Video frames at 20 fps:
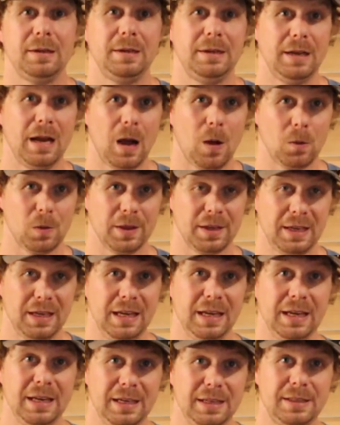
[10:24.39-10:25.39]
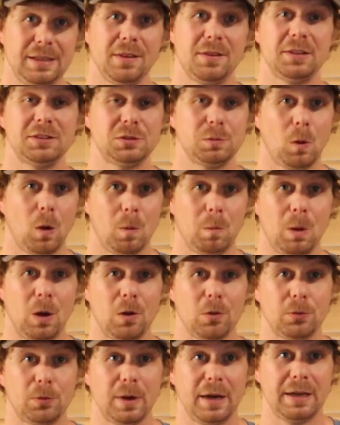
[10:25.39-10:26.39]
Now, the key to the
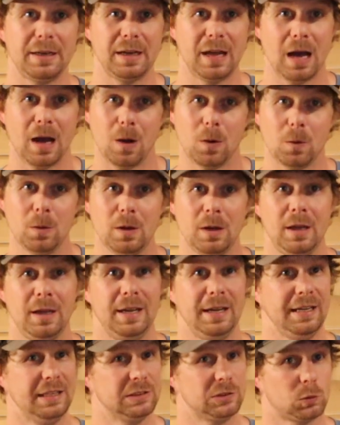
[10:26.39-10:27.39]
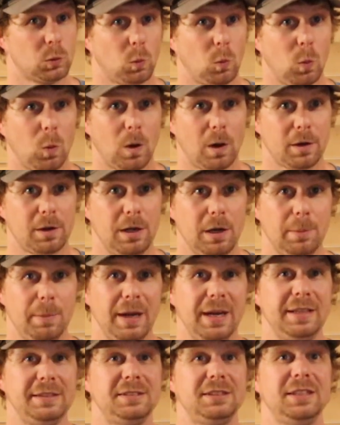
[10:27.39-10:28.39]
smallmouth right now is work your
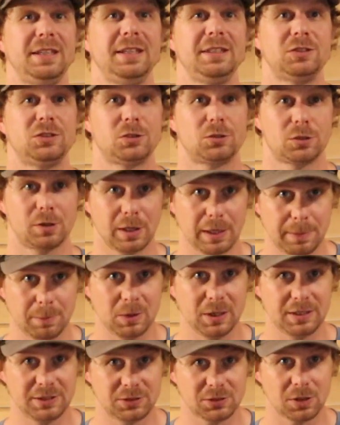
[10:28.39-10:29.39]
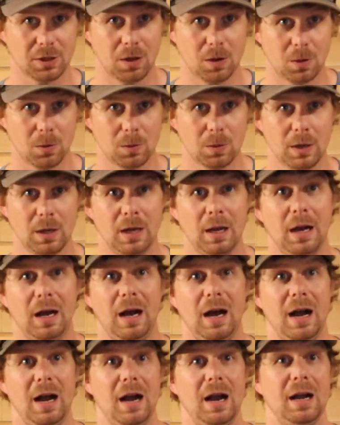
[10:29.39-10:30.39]
baits extremely slow,
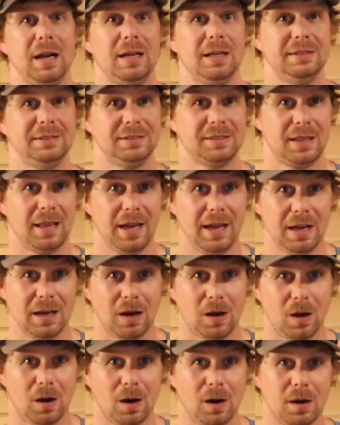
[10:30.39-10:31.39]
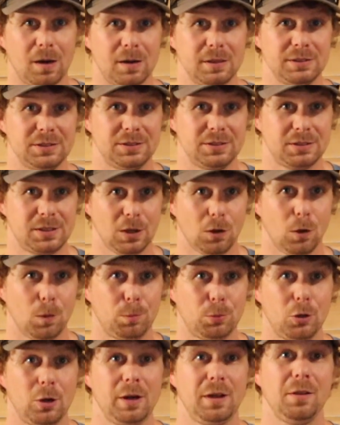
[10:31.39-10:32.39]
because they are still
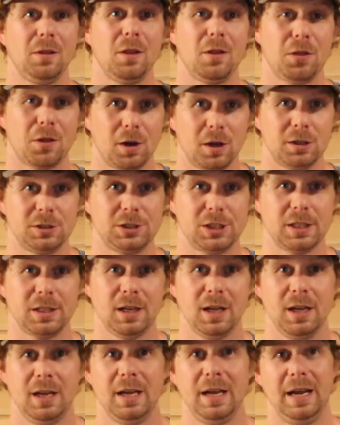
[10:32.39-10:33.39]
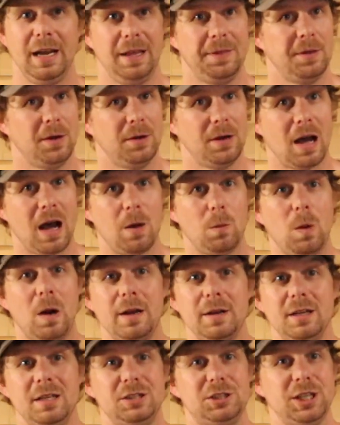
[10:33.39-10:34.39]
pretty lethargic and they're not
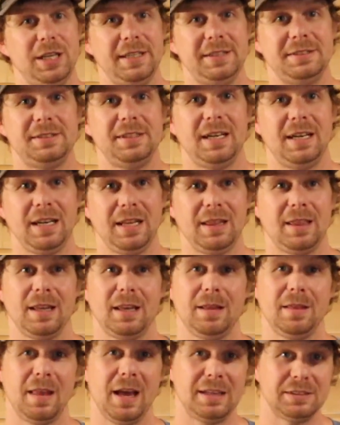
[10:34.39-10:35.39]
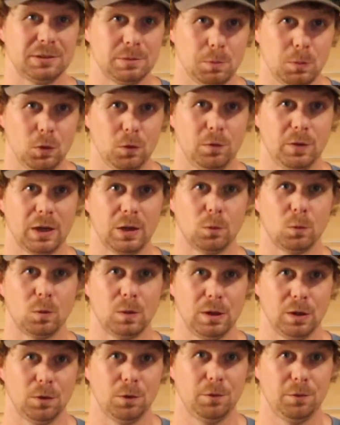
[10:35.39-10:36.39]
wanting to chase anything that's moving
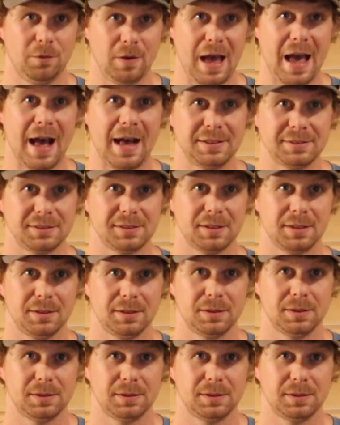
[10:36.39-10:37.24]
real fast.